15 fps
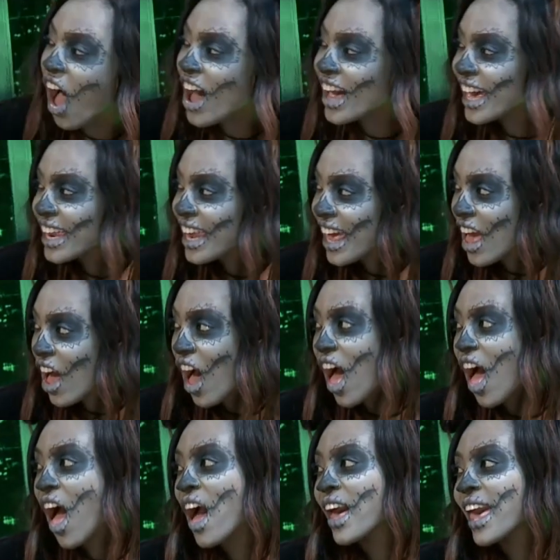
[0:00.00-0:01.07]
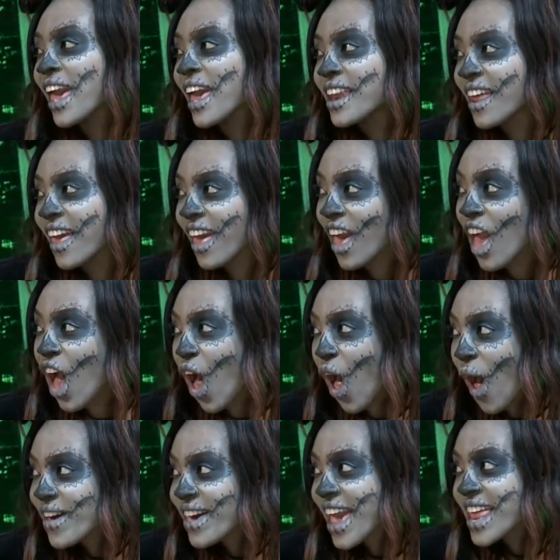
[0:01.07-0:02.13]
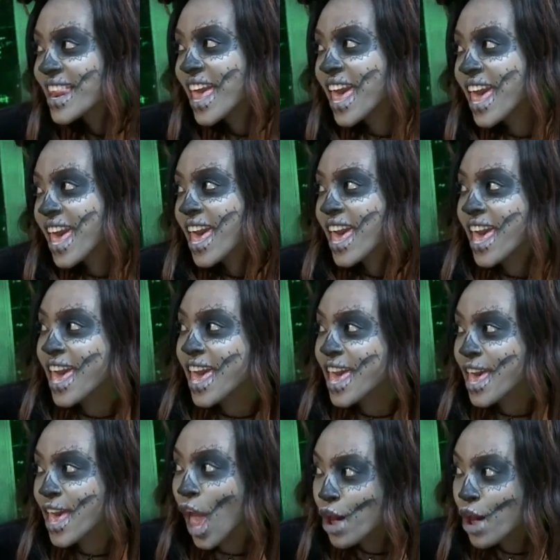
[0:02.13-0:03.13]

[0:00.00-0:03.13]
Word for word: Haggini, you'll be fine, you'll be